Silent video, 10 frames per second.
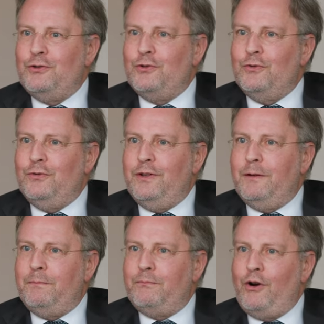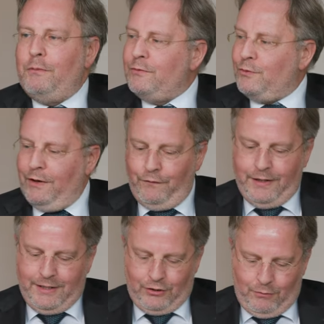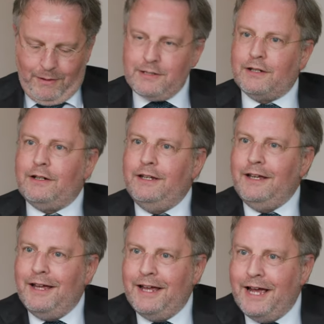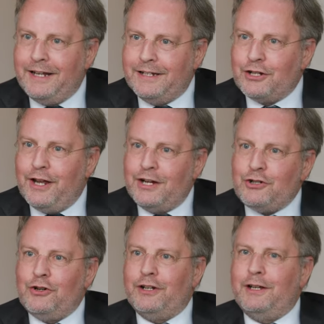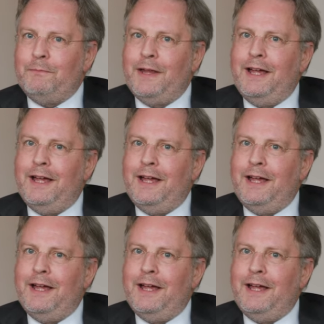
to the problems we are facing domestically and internationally.